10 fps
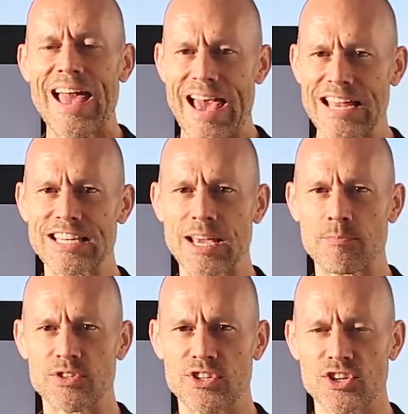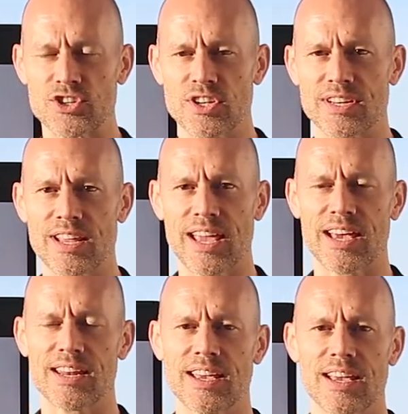at deposition.
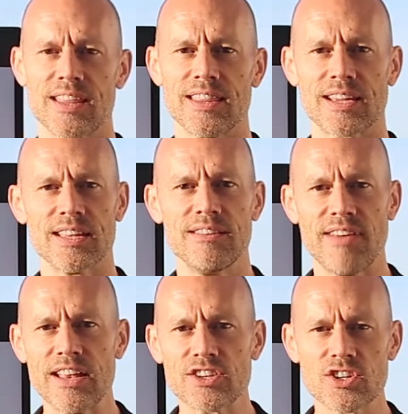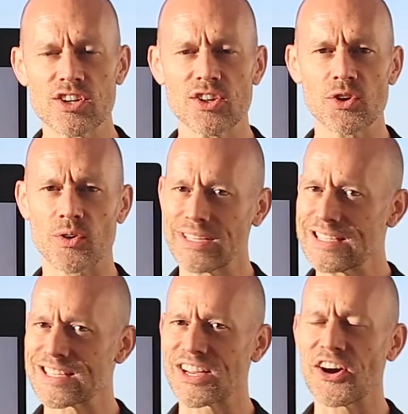And the conventional, or at
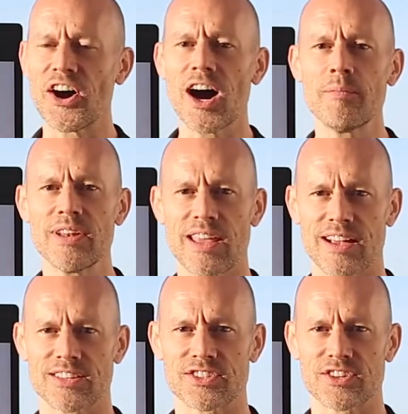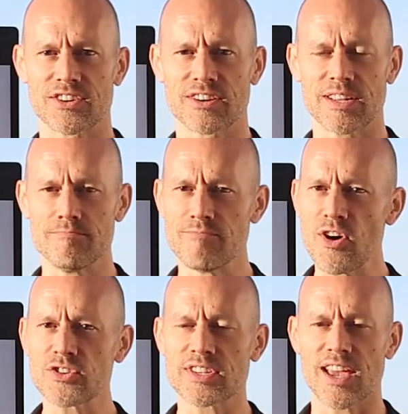least the common answer in
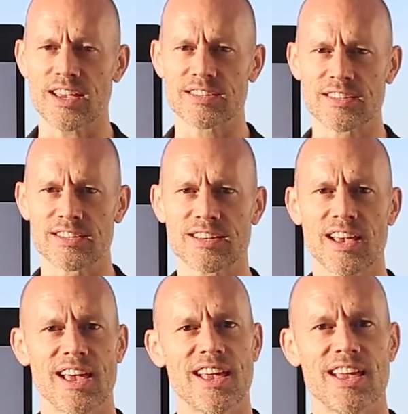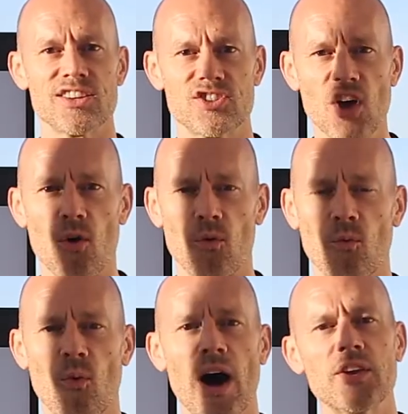most cases, is no.
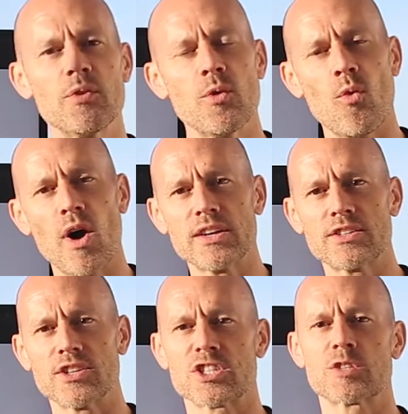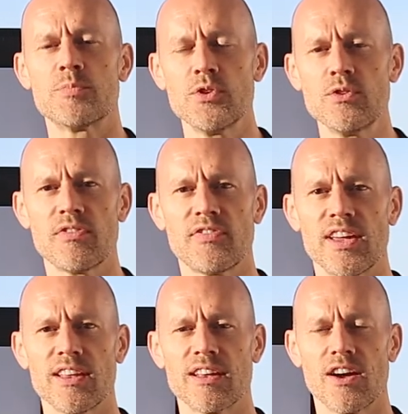Why do we want to spoon
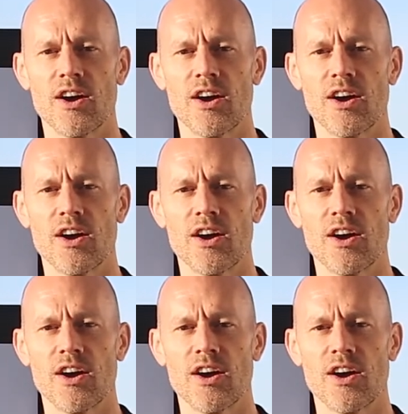feed